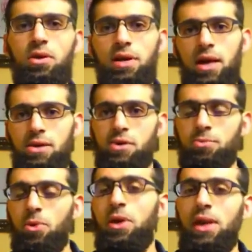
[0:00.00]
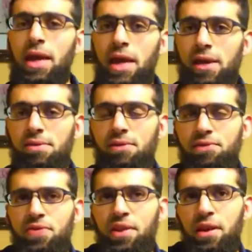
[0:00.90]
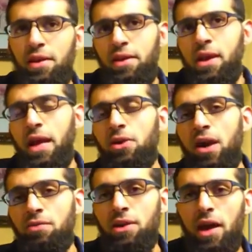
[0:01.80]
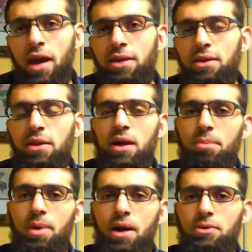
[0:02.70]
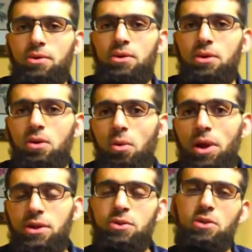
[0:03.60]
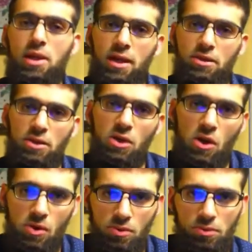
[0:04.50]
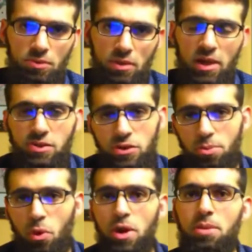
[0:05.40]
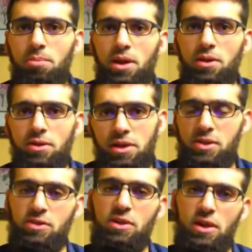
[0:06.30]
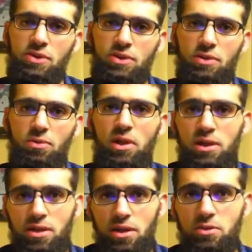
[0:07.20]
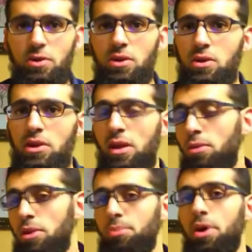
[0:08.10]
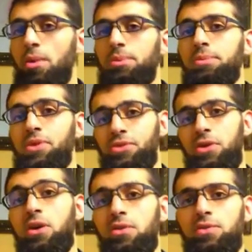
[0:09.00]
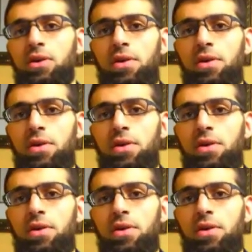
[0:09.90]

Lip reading: that your point A. And you have an idea about where you'd like to go. That's your point B, your destination, what things will look like when the problem is solved.